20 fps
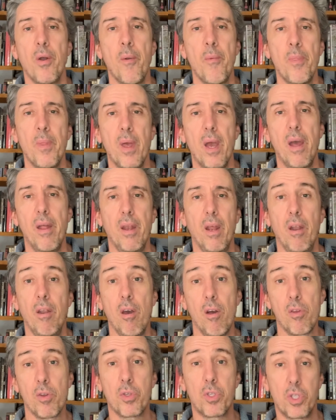And
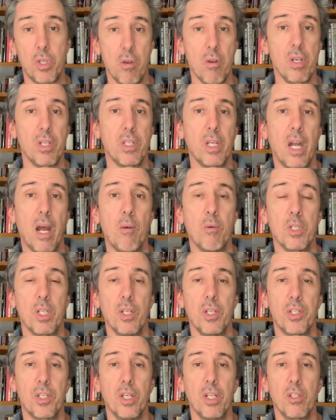another series that I was
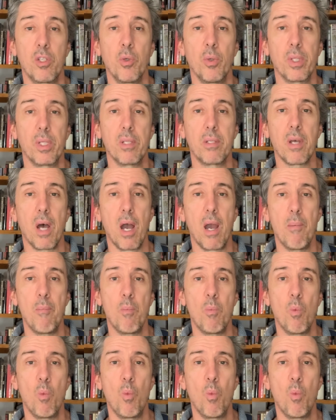listening to at the time